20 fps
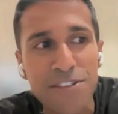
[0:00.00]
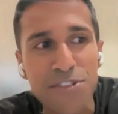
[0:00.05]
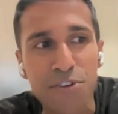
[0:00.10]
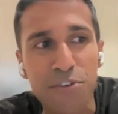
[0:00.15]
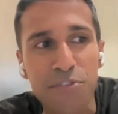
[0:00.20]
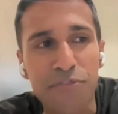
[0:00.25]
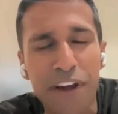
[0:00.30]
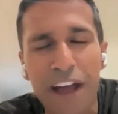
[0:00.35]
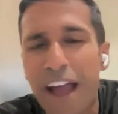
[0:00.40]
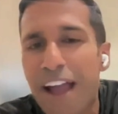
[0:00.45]

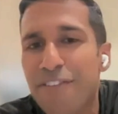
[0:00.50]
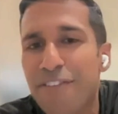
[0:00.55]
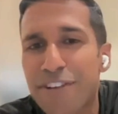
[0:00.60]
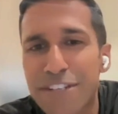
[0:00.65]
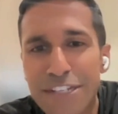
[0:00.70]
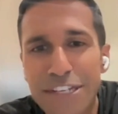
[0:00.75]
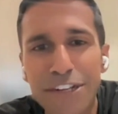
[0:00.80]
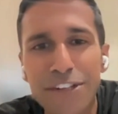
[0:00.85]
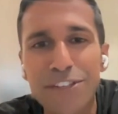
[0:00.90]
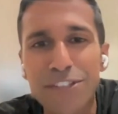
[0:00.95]
survive
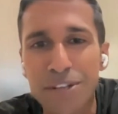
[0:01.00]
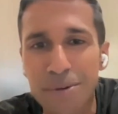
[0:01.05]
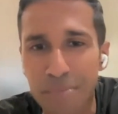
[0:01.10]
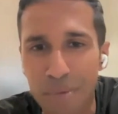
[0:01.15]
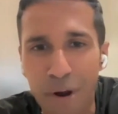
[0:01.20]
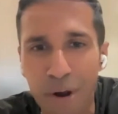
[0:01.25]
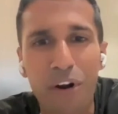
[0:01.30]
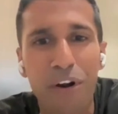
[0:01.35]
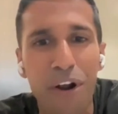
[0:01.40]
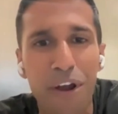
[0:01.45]
until
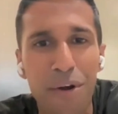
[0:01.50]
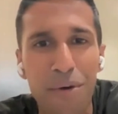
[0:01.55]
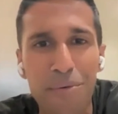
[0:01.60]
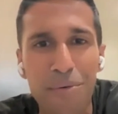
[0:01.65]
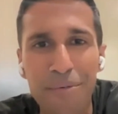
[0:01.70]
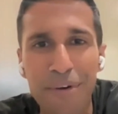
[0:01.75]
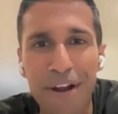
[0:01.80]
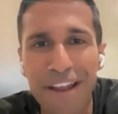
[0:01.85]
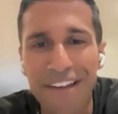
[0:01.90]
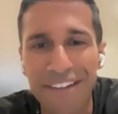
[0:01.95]
tomorrow,
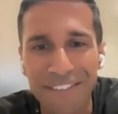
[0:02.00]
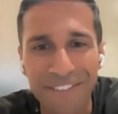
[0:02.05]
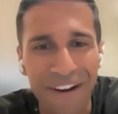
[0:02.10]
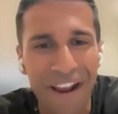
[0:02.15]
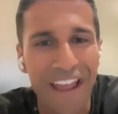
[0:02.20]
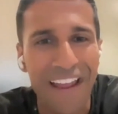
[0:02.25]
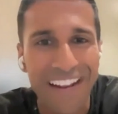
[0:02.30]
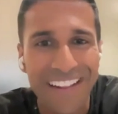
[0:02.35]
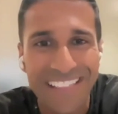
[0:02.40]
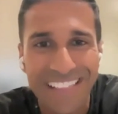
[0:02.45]

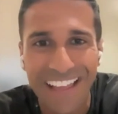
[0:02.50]
right?